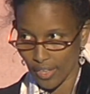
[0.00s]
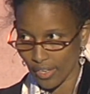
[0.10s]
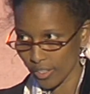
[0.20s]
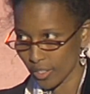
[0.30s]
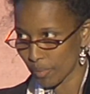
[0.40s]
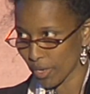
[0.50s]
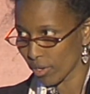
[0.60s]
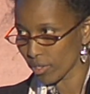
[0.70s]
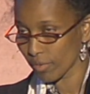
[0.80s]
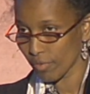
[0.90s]
that it's
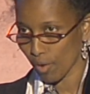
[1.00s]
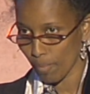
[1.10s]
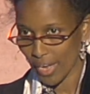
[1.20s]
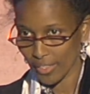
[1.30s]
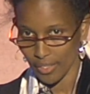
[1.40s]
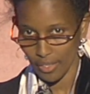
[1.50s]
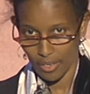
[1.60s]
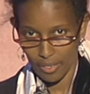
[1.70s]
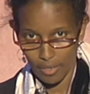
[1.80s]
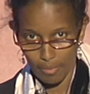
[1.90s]
because of romantic
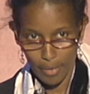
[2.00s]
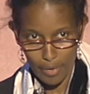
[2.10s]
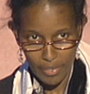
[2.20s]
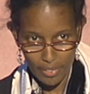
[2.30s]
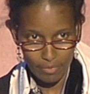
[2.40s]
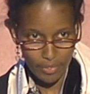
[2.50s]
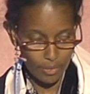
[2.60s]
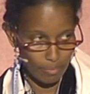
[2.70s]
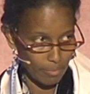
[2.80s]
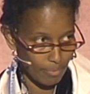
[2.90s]

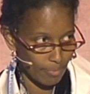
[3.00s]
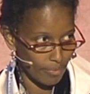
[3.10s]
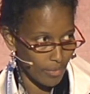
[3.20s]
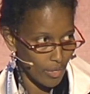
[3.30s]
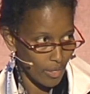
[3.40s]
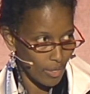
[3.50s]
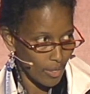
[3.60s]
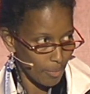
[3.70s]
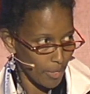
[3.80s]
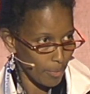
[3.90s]
primitivism.
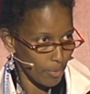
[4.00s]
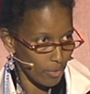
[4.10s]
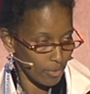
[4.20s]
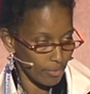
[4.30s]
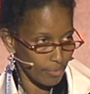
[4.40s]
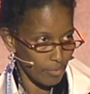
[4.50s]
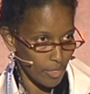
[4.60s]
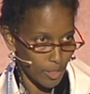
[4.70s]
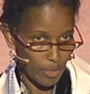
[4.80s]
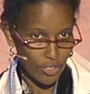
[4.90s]
People,
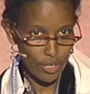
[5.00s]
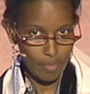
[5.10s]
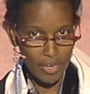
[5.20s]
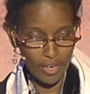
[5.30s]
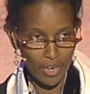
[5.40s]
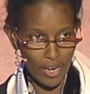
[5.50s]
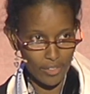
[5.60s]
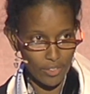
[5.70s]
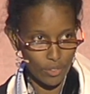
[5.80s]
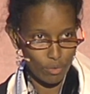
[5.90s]
especially middle
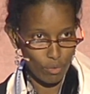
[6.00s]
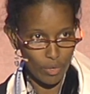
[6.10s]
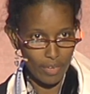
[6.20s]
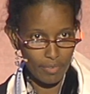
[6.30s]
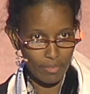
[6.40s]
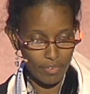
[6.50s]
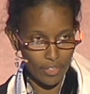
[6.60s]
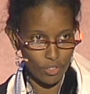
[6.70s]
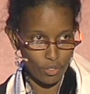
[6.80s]
classes, who live in free